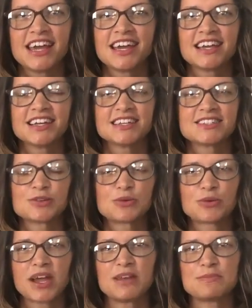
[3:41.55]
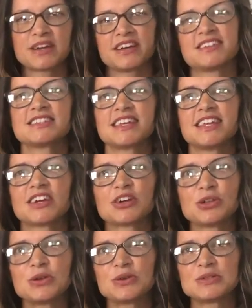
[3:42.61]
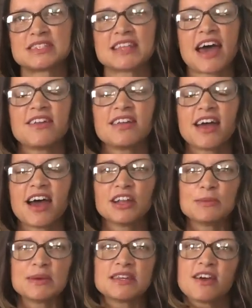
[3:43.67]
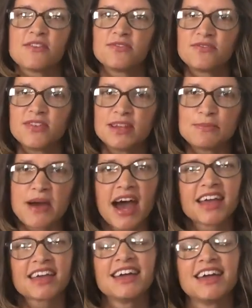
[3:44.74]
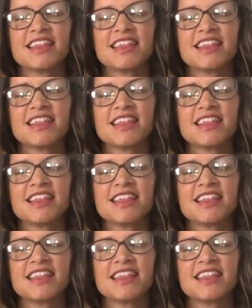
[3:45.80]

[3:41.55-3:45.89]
is great because it includes that element of feedback